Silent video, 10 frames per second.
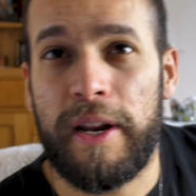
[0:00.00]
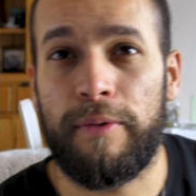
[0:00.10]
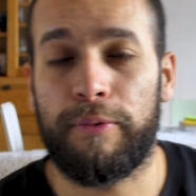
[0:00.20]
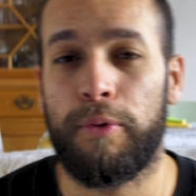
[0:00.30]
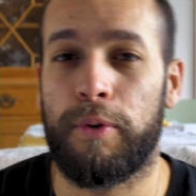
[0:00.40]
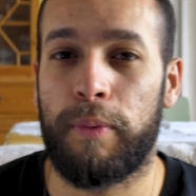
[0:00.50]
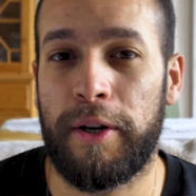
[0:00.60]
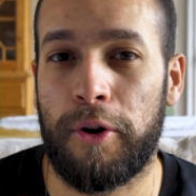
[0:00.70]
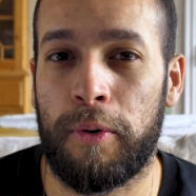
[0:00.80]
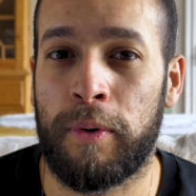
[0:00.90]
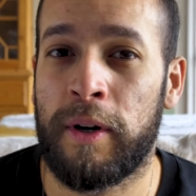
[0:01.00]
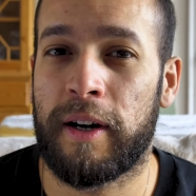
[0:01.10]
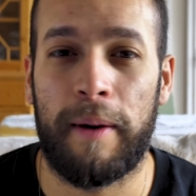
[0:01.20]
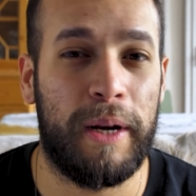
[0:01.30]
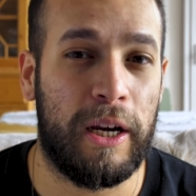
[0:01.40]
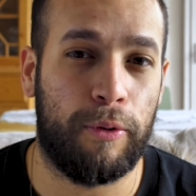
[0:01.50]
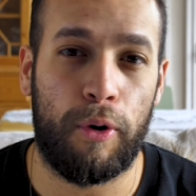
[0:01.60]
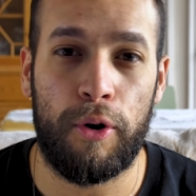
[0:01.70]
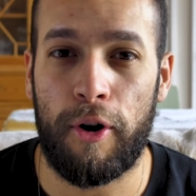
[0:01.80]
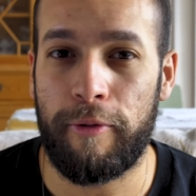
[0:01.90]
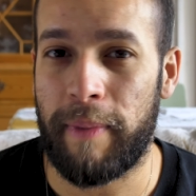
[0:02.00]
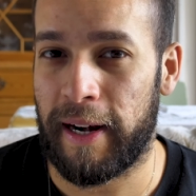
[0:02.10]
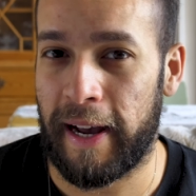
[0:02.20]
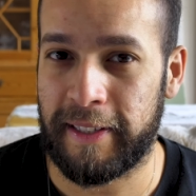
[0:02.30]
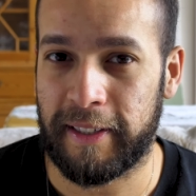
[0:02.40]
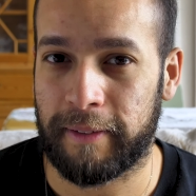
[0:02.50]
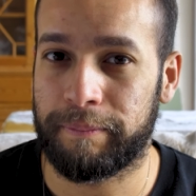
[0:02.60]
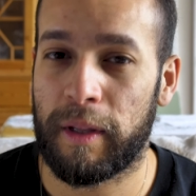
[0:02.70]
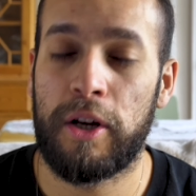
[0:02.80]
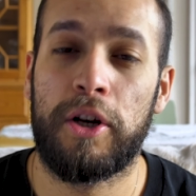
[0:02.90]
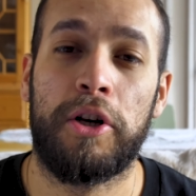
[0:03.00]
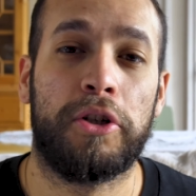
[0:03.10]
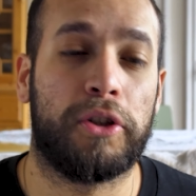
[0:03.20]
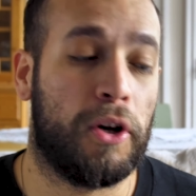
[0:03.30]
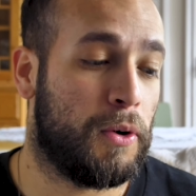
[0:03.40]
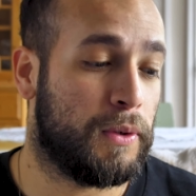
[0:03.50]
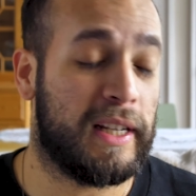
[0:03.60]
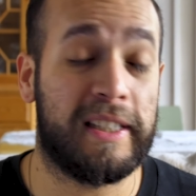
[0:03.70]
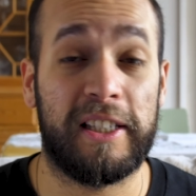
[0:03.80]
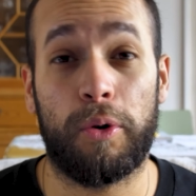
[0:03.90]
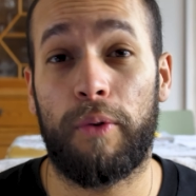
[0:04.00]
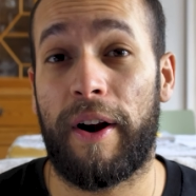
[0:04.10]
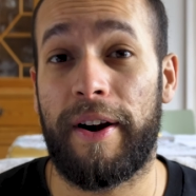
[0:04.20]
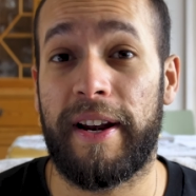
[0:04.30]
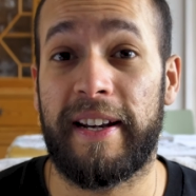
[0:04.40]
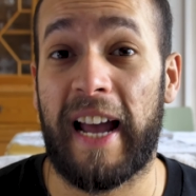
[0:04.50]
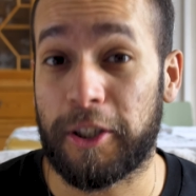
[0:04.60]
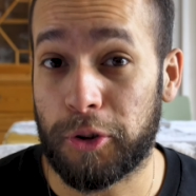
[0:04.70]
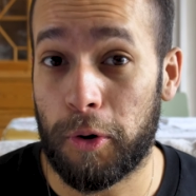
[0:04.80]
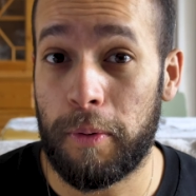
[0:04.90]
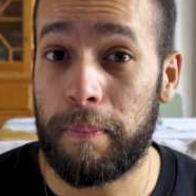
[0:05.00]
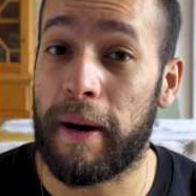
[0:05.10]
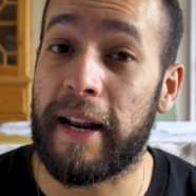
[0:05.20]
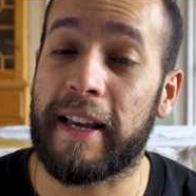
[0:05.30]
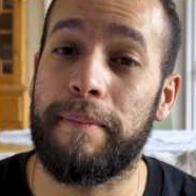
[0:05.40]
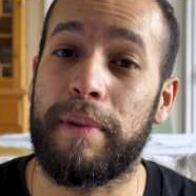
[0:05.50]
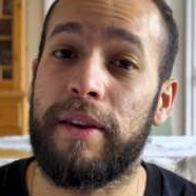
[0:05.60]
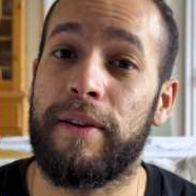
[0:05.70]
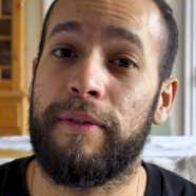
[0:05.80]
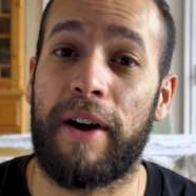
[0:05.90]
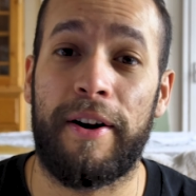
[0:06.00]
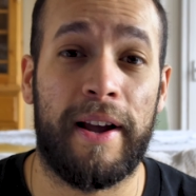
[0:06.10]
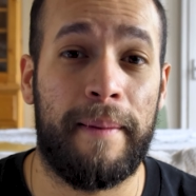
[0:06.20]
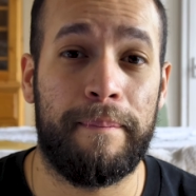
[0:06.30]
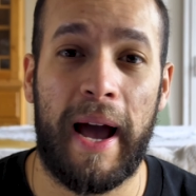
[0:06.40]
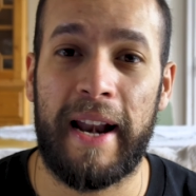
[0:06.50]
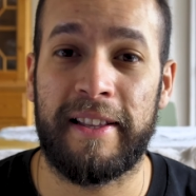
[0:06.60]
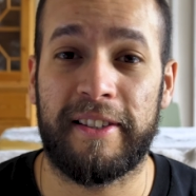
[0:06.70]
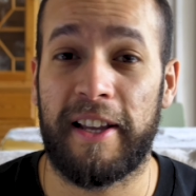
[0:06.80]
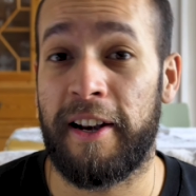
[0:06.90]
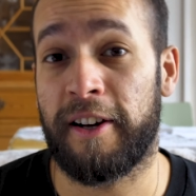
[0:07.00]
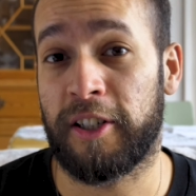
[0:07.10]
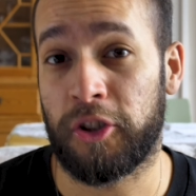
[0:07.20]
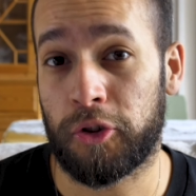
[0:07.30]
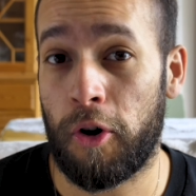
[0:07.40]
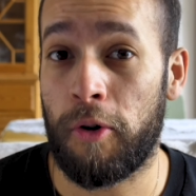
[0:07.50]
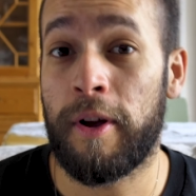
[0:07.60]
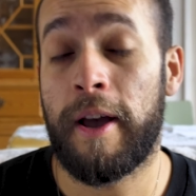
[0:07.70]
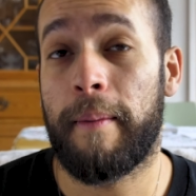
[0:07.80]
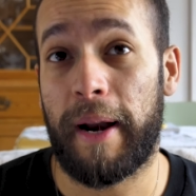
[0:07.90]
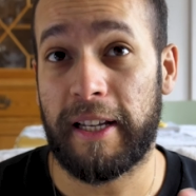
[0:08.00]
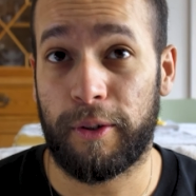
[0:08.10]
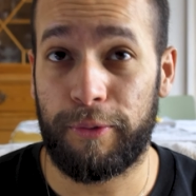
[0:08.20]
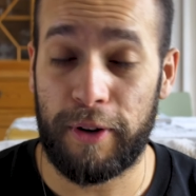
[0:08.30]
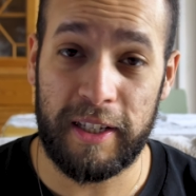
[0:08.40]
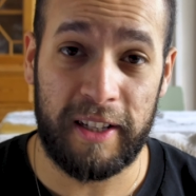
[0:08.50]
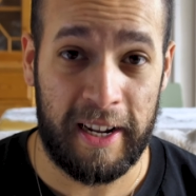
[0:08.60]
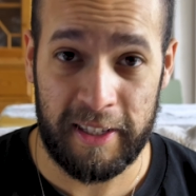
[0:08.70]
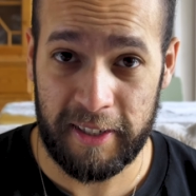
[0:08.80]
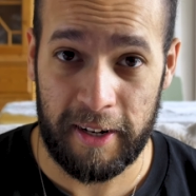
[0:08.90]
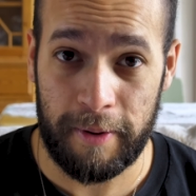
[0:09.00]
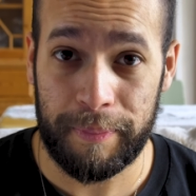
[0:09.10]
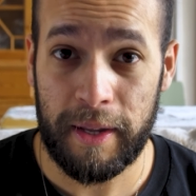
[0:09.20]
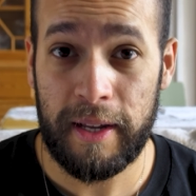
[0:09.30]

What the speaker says: in through the window, completely throwing off my lighting. So this is all very natural, but it can be very unbalanced and uncontrolled. But that's the first lighting setup.